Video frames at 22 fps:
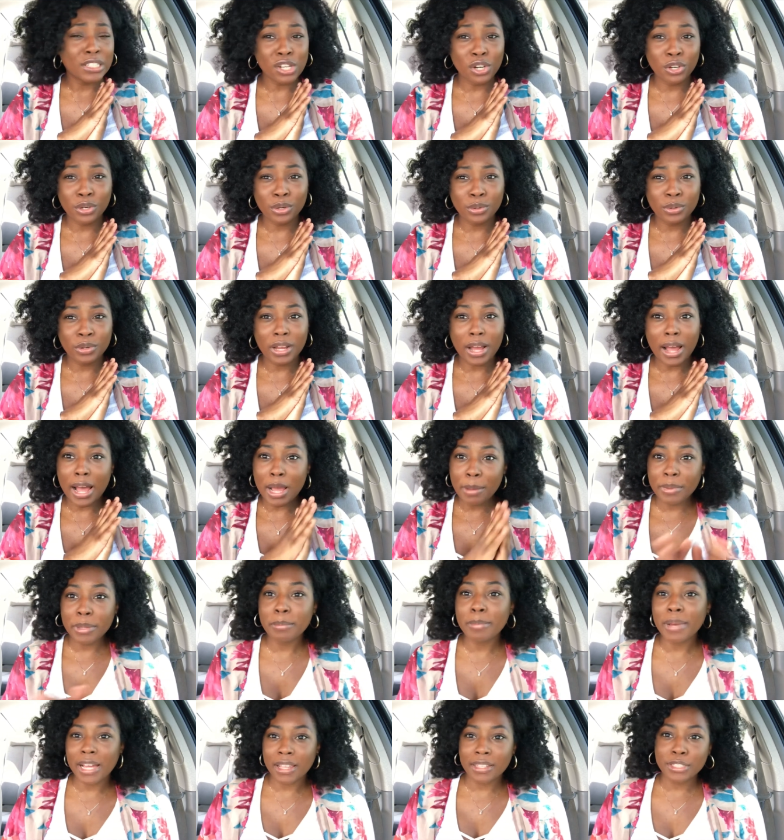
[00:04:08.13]
So I'm
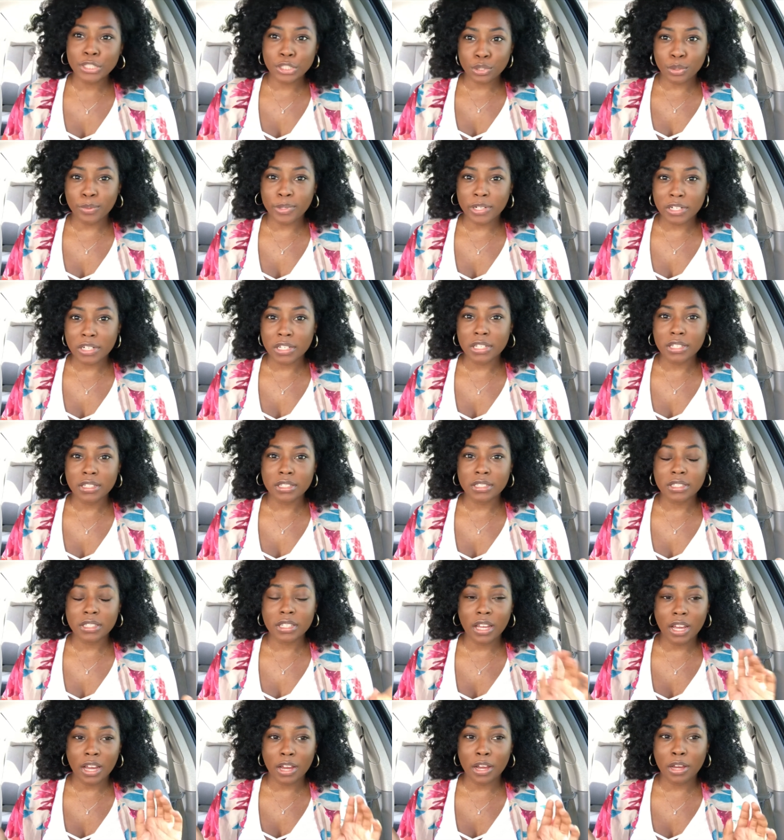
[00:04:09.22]
in my 20s.
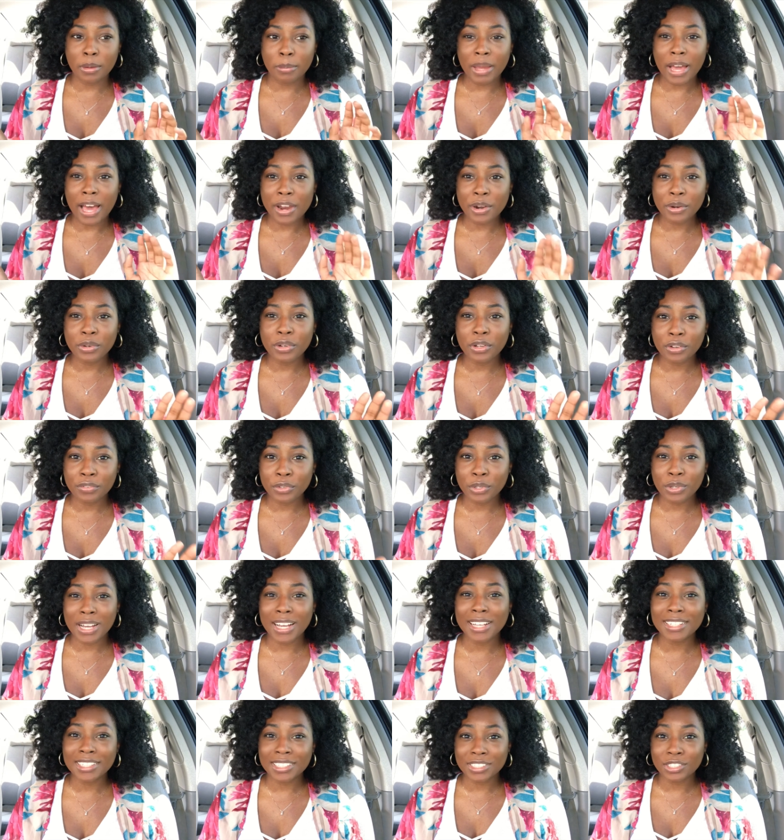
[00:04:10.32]
I don't know if you
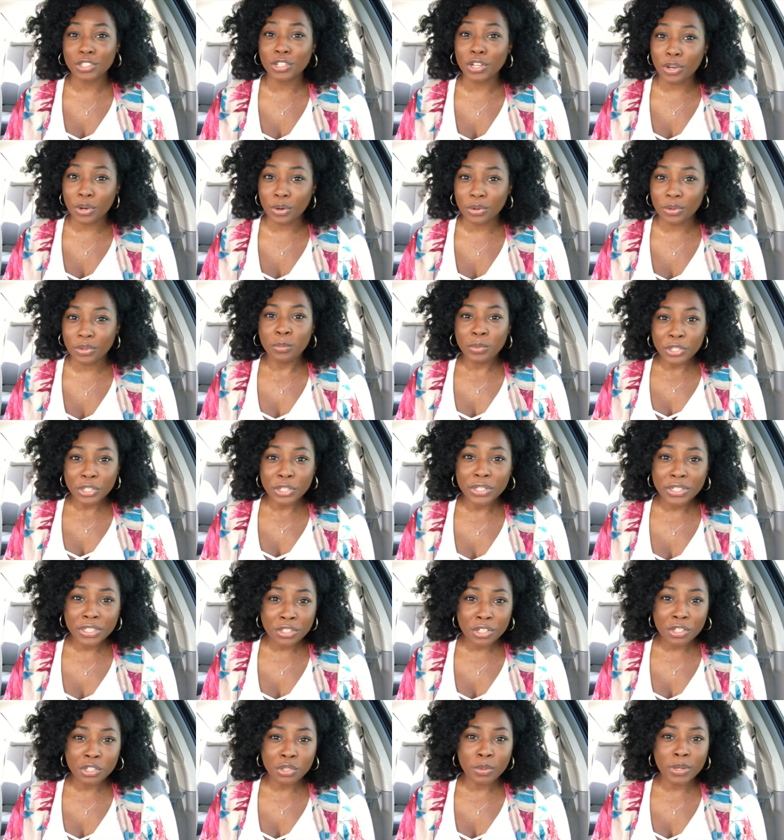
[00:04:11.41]
guys know, when you're in
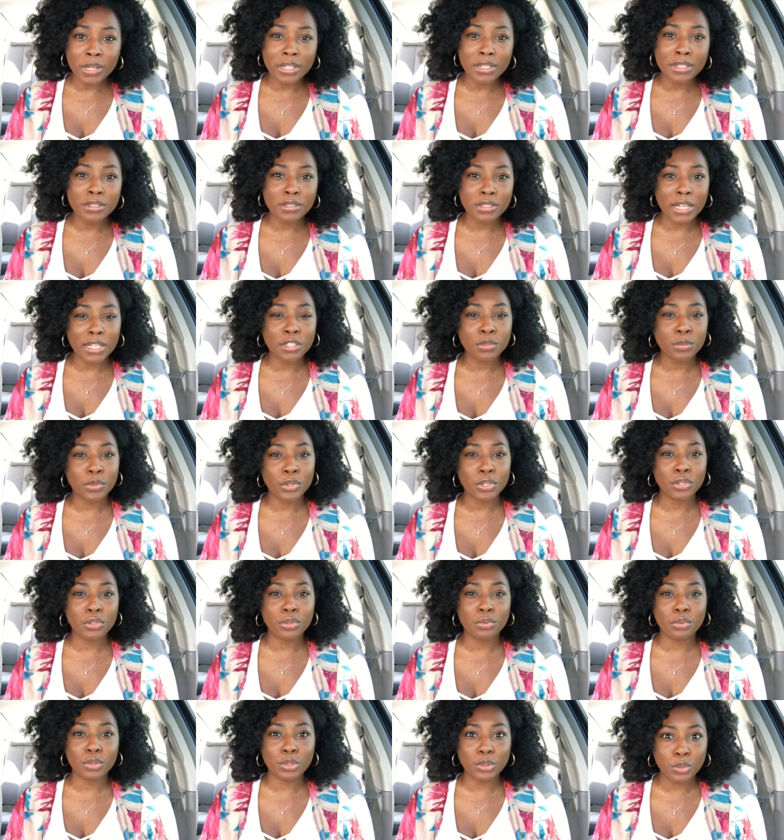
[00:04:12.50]
your 20s, that's when you
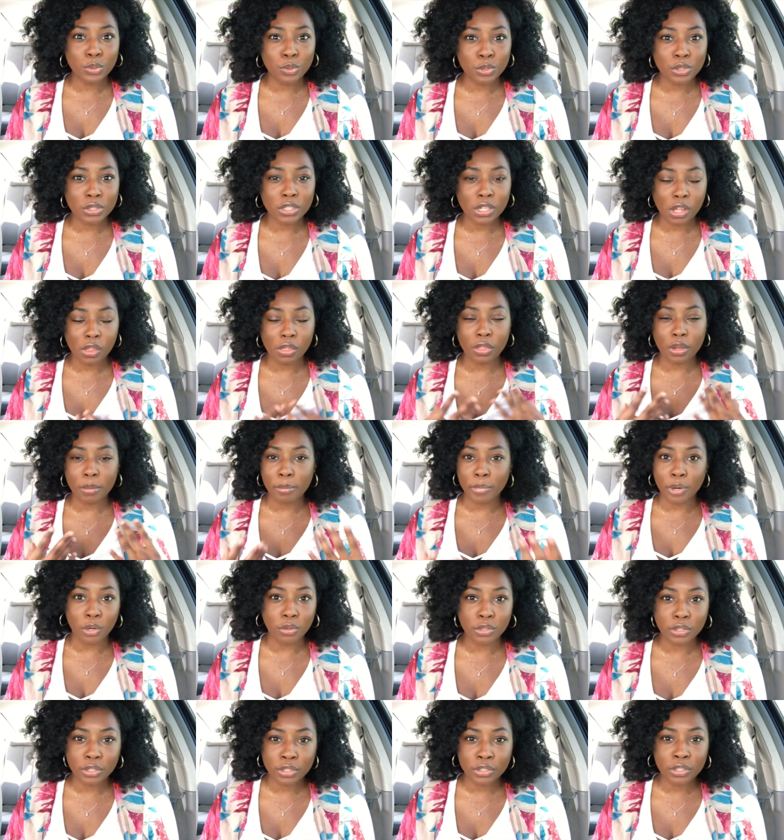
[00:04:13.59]
lose the
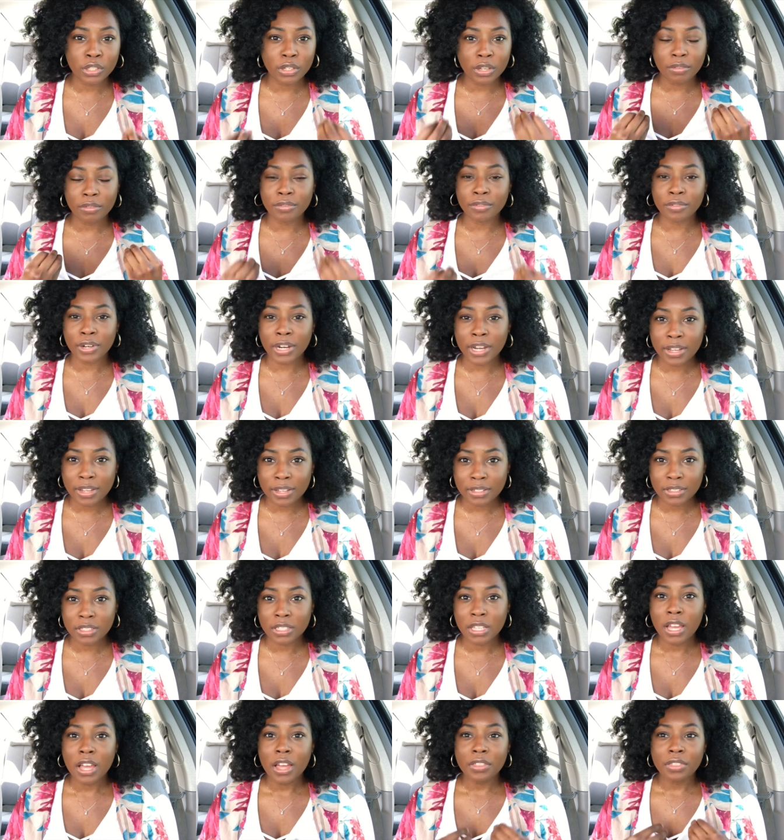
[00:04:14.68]
most friends.
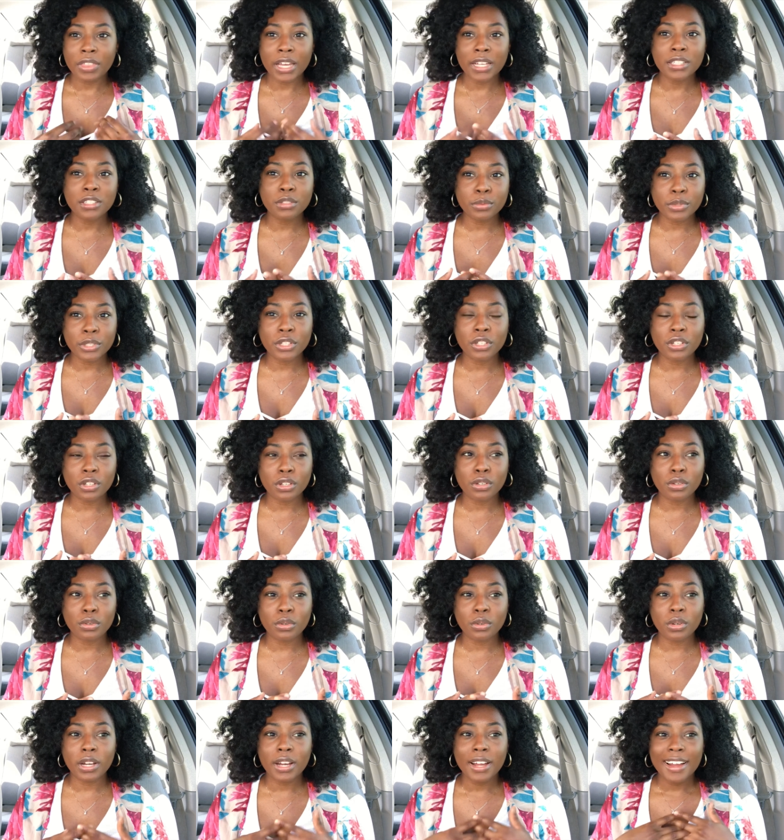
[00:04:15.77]
That's when
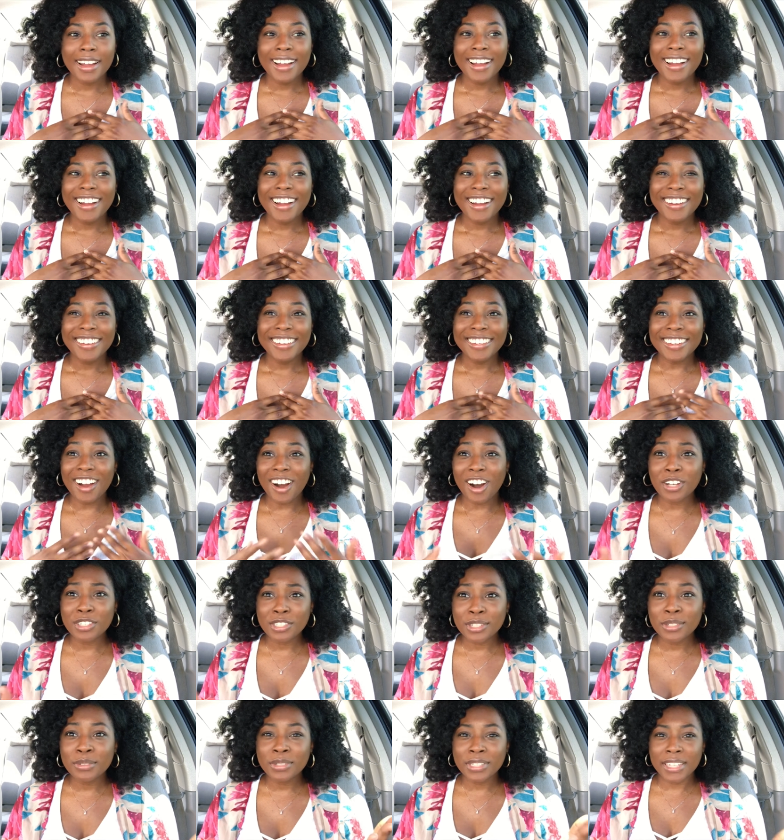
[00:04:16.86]
you
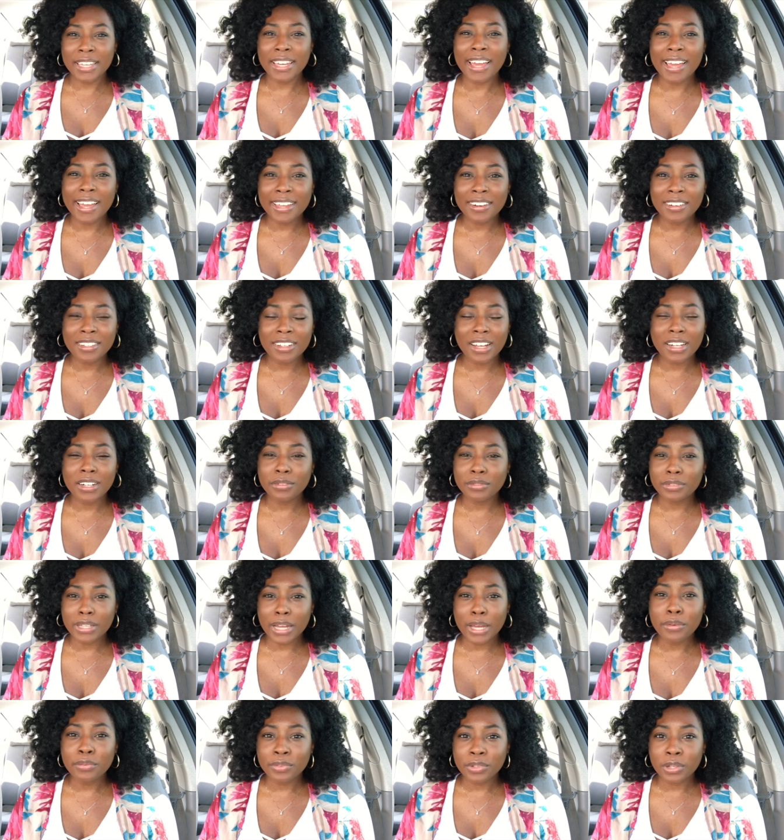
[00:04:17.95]
also gain a lot of
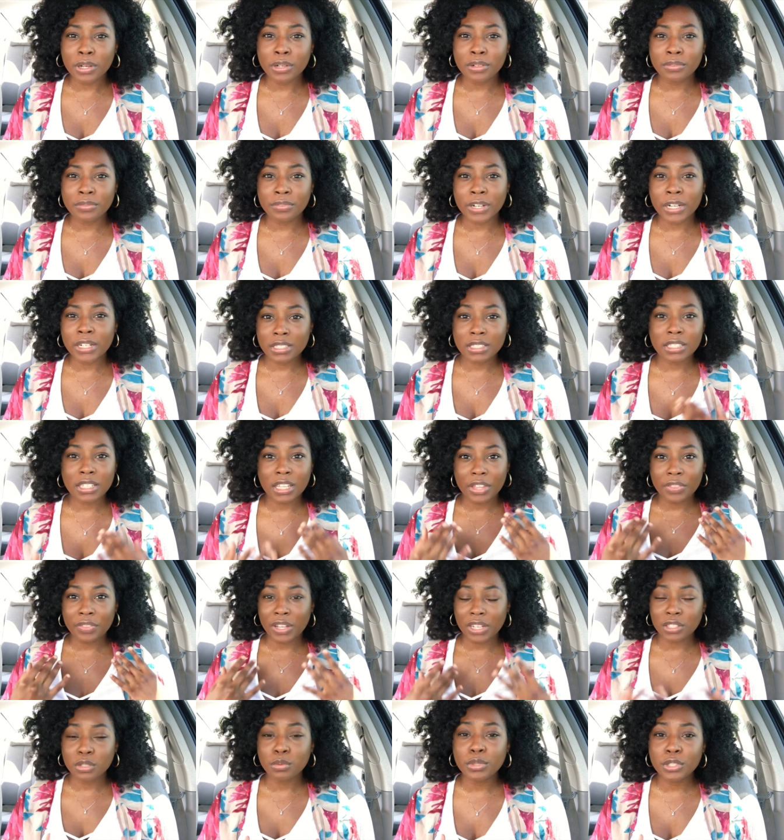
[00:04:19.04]
lifelong friends.
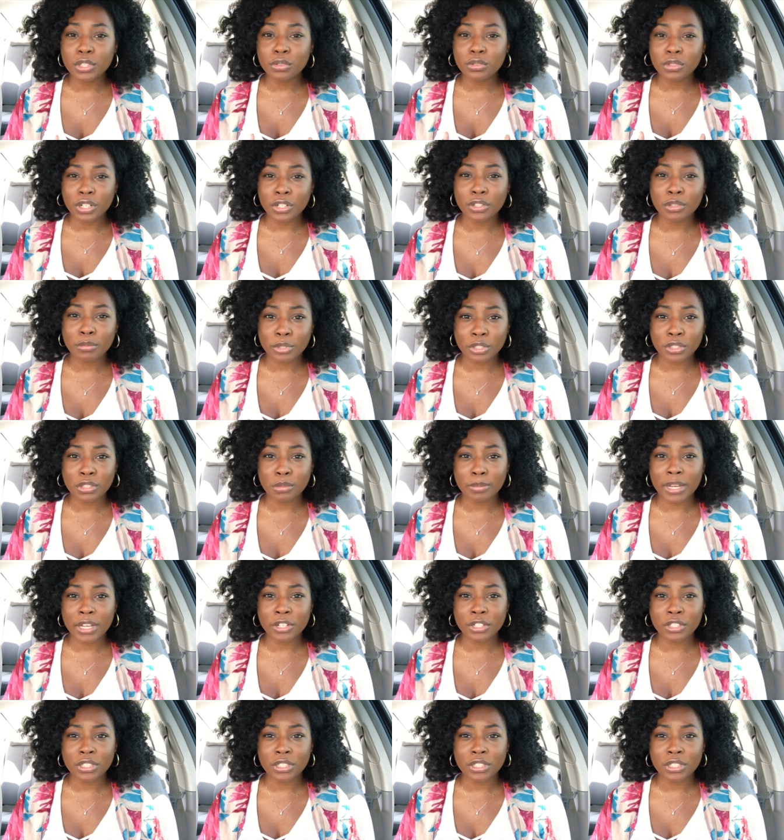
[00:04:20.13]
That's when you learn the most about